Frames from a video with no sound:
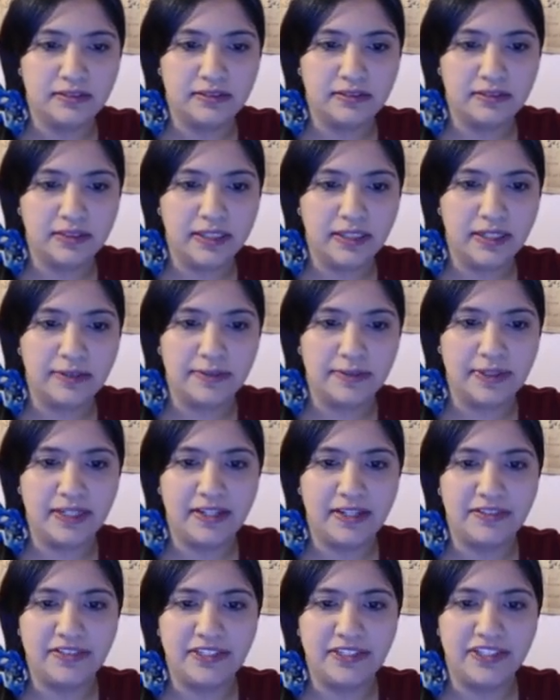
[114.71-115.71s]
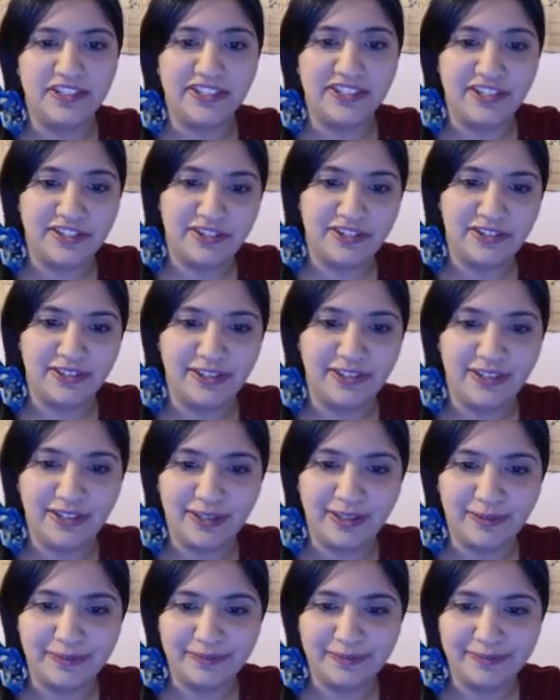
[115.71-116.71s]
Yeah, I'm gonna have to adjust her
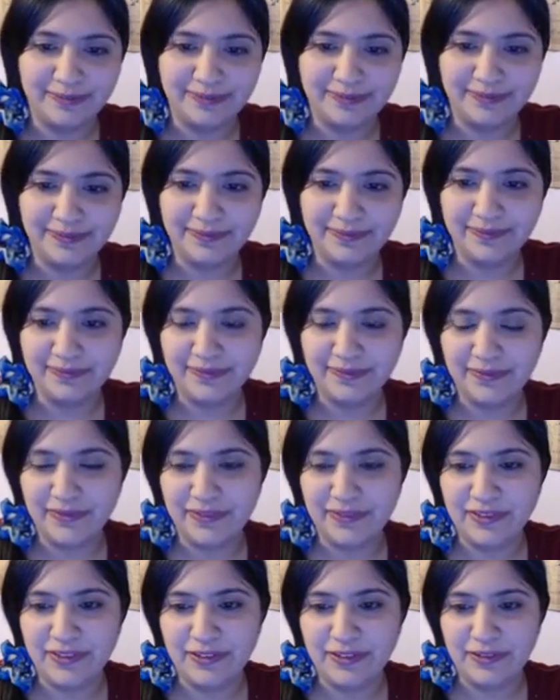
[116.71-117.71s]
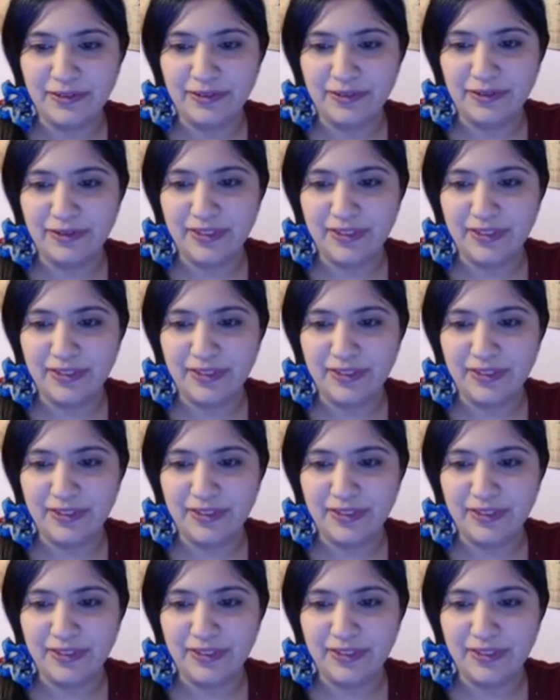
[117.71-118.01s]
arm to